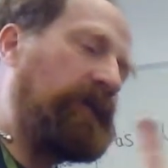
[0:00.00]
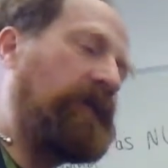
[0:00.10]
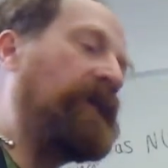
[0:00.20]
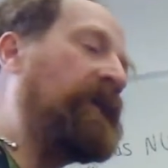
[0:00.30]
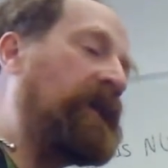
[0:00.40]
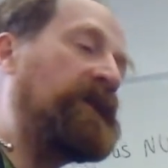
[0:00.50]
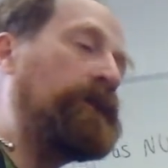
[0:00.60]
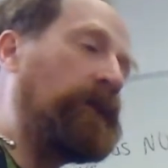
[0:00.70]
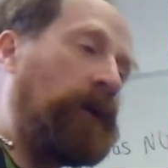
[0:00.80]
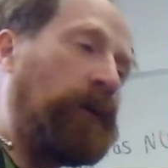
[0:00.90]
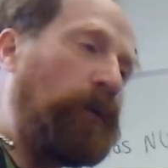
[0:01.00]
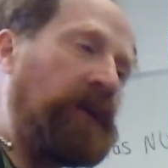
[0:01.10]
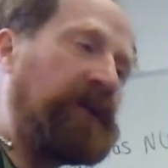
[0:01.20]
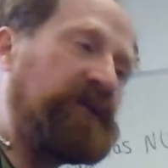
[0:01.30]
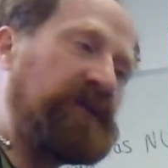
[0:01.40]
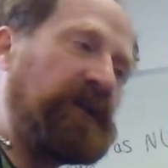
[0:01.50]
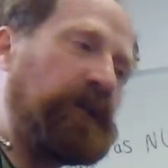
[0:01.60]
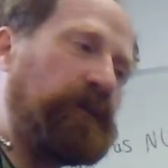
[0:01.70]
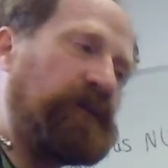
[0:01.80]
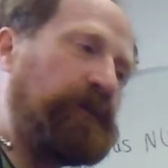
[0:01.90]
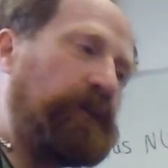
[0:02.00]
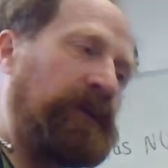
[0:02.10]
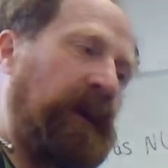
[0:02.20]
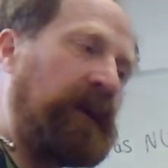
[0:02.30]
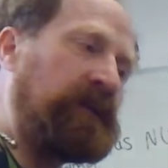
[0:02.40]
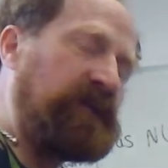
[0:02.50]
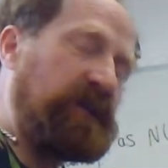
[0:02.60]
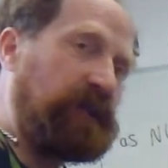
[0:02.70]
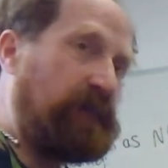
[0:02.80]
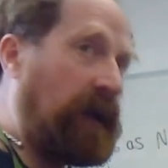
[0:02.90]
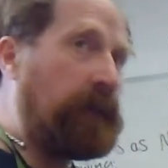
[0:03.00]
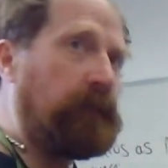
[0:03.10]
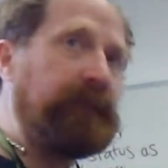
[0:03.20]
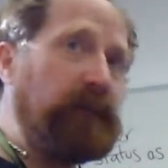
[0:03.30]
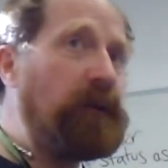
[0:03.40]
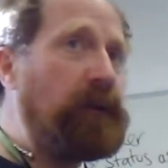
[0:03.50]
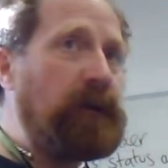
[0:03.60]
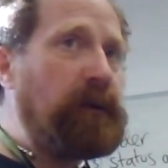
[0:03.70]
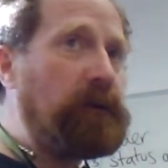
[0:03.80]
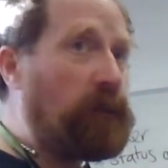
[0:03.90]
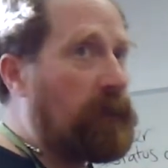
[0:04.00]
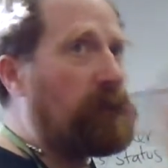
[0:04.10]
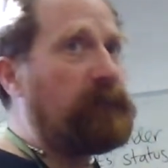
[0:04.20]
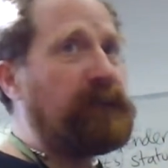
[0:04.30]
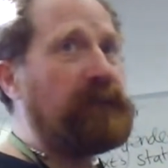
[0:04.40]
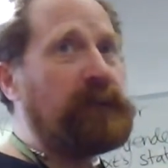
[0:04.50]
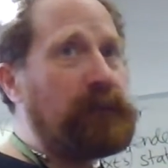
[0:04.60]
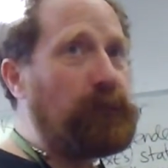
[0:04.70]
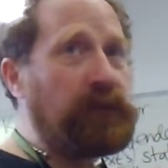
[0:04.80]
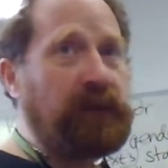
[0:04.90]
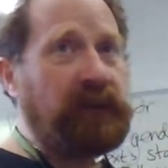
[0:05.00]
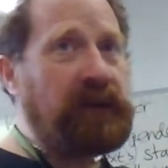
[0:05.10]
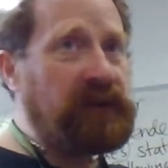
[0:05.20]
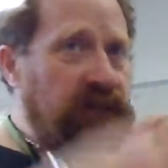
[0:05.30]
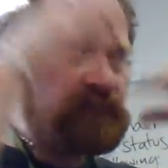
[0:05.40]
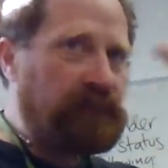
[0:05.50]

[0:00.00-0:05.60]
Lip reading: that they don't wholly distinguish between ancestor and elf. Not elf in the Lord of the Rings,